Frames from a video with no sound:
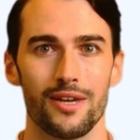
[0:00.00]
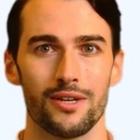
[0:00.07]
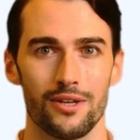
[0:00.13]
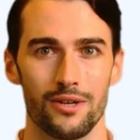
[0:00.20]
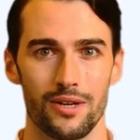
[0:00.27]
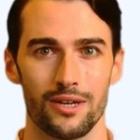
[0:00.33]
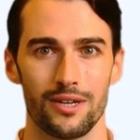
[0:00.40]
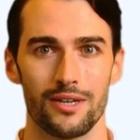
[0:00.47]

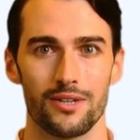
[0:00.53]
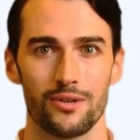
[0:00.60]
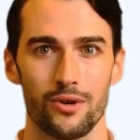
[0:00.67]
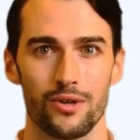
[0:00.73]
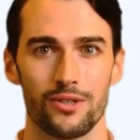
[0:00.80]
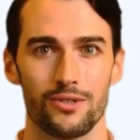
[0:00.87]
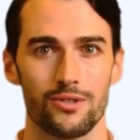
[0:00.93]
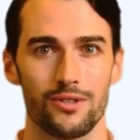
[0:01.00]
regularly
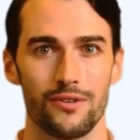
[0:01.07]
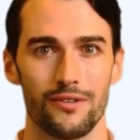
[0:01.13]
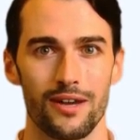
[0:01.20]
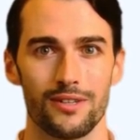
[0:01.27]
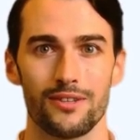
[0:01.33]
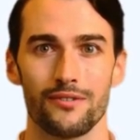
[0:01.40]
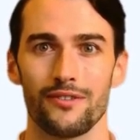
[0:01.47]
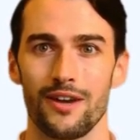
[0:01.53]
according to the
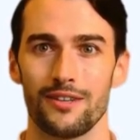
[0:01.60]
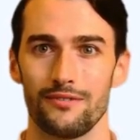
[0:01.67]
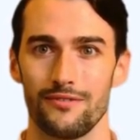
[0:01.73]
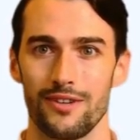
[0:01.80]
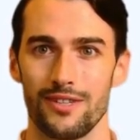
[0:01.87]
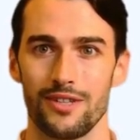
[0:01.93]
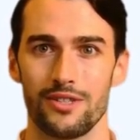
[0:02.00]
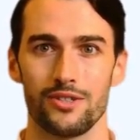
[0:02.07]
well-defined
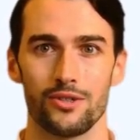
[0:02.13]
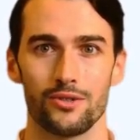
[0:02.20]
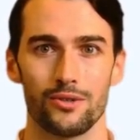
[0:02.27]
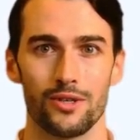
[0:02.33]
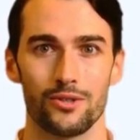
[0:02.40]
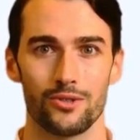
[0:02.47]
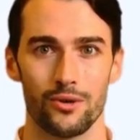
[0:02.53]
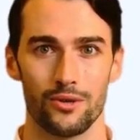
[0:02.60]
procedure to
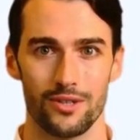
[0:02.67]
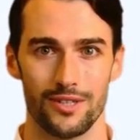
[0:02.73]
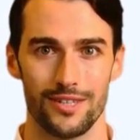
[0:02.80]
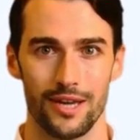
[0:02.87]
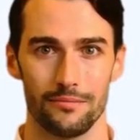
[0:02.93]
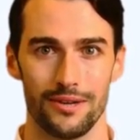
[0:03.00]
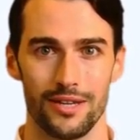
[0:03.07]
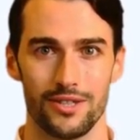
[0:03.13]
control
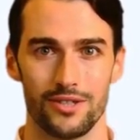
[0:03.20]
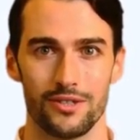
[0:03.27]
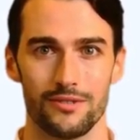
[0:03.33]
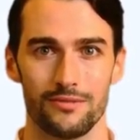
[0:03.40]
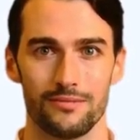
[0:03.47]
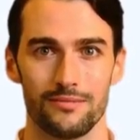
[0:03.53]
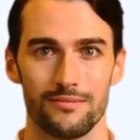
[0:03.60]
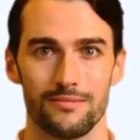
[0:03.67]

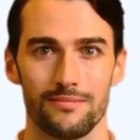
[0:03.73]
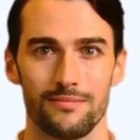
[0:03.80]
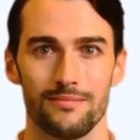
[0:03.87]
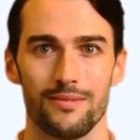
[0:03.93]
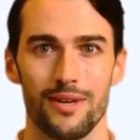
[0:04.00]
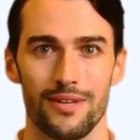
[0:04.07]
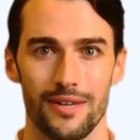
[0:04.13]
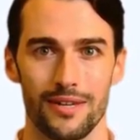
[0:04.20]
contamination.
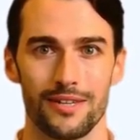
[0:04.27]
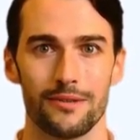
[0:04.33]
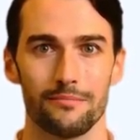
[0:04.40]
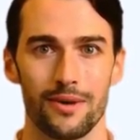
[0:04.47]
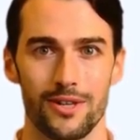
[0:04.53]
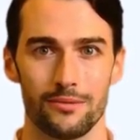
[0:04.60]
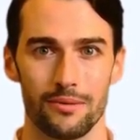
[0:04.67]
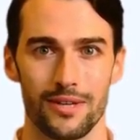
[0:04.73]
The cleaning
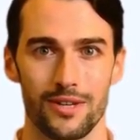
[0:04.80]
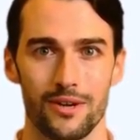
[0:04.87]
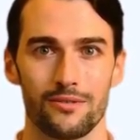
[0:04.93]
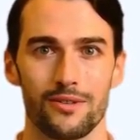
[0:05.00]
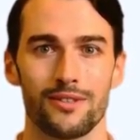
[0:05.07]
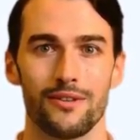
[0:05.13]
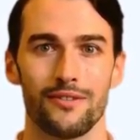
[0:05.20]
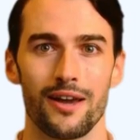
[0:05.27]
must be
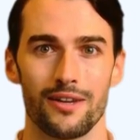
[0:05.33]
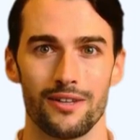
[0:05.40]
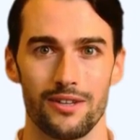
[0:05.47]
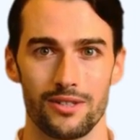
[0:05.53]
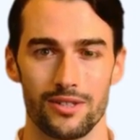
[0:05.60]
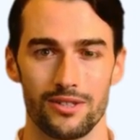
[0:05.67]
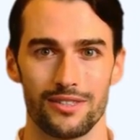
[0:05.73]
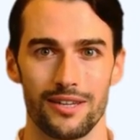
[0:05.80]
done with the
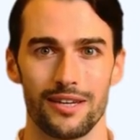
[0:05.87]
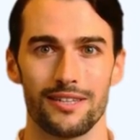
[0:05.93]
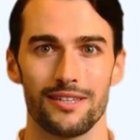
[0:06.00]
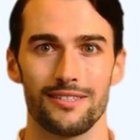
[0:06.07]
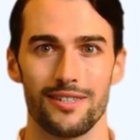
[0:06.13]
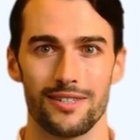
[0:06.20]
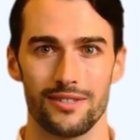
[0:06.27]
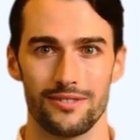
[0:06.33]
validated
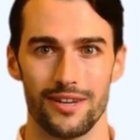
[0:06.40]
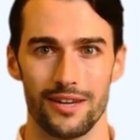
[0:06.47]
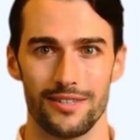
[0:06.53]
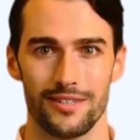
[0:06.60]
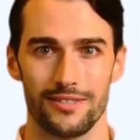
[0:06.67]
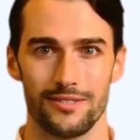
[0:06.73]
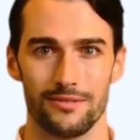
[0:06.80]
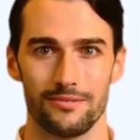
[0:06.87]
cleaning
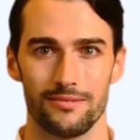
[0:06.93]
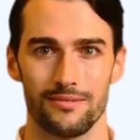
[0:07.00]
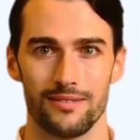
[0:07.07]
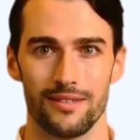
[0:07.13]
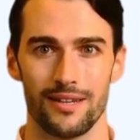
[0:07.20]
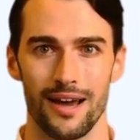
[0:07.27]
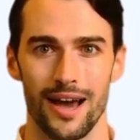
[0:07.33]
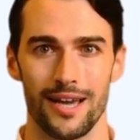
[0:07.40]
disinfectant
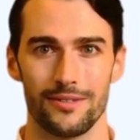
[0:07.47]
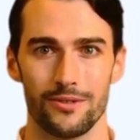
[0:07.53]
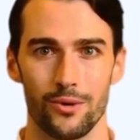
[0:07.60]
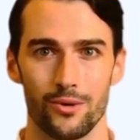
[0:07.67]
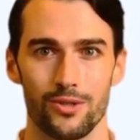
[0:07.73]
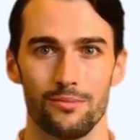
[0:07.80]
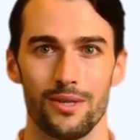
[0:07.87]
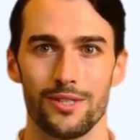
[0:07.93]
and
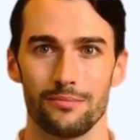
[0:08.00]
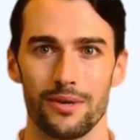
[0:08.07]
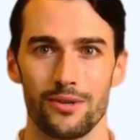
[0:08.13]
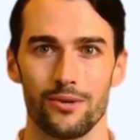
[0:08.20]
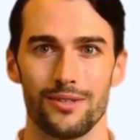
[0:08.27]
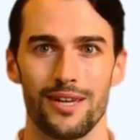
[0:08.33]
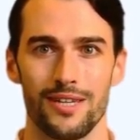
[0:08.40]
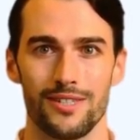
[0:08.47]
those must be
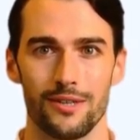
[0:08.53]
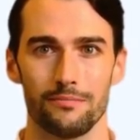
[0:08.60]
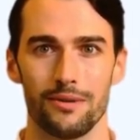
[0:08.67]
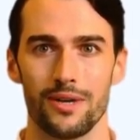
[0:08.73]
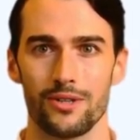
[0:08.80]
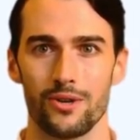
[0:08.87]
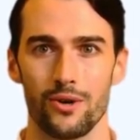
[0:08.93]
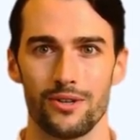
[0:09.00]
rotated
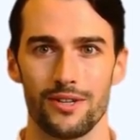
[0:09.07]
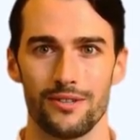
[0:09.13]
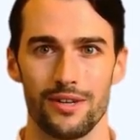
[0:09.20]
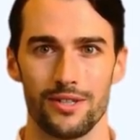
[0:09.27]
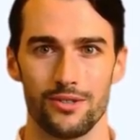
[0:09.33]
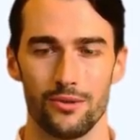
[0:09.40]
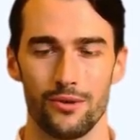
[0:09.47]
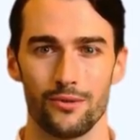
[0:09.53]

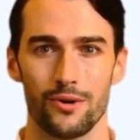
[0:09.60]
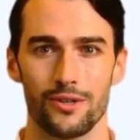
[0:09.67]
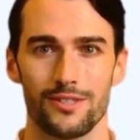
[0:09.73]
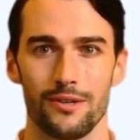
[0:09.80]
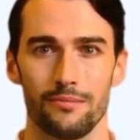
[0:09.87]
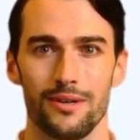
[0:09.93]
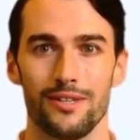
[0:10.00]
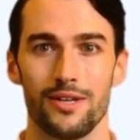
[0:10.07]
periodically to avoid
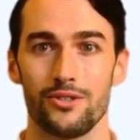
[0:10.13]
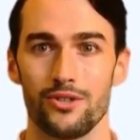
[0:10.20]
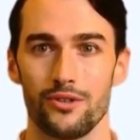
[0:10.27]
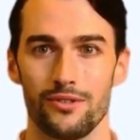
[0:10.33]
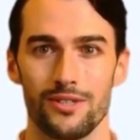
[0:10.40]
the potential